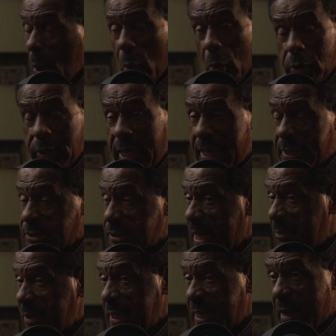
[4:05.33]
Oh, yes.
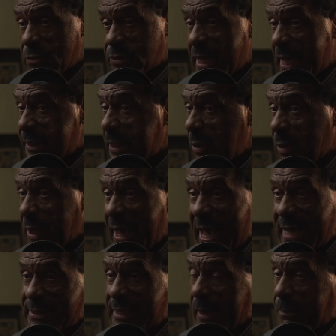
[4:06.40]
I was out there with
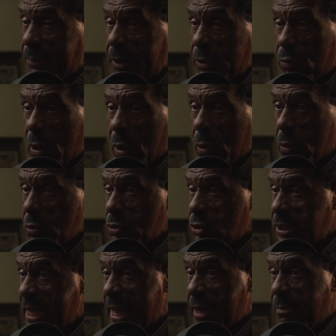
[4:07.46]
guys like Pete Rose,
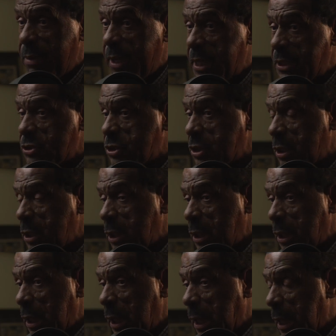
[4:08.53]
Johnny Bench,
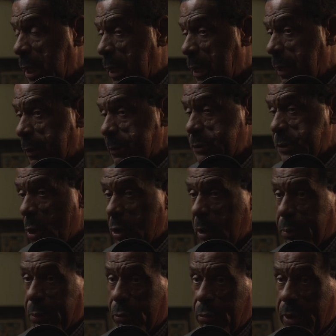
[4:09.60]
Tony
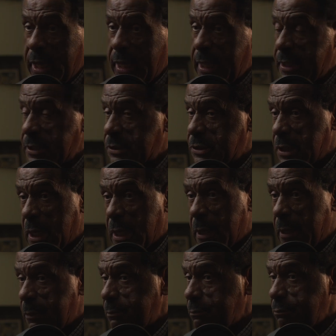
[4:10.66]
Perez.
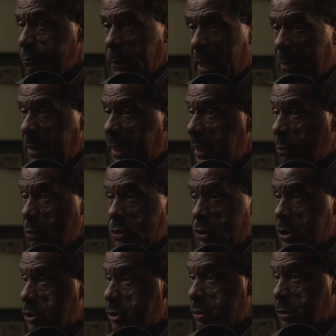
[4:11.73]
It was
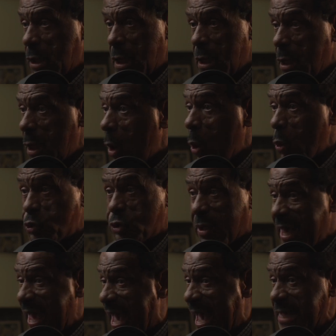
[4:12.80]
just a host of
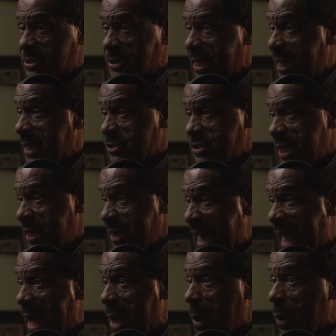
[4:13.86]
guys that I say
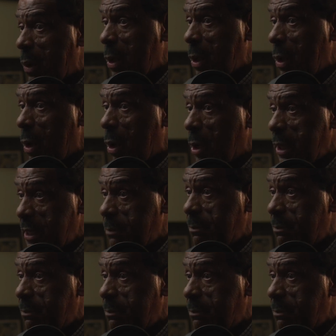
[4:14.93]
now are in